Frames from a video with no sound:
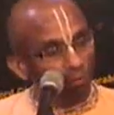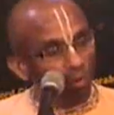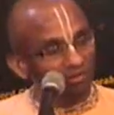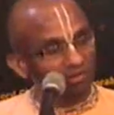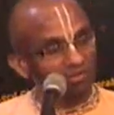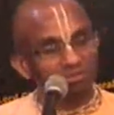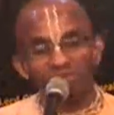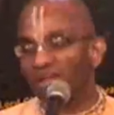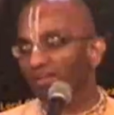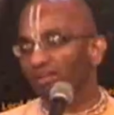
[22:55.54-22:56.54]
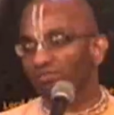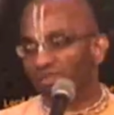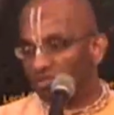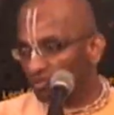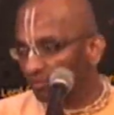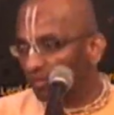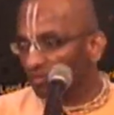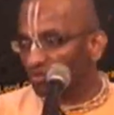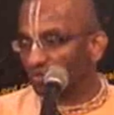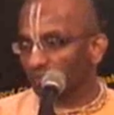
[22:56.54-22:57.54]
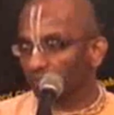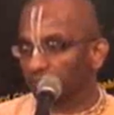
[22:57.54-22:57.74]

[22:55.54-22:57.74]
what this misidentification means.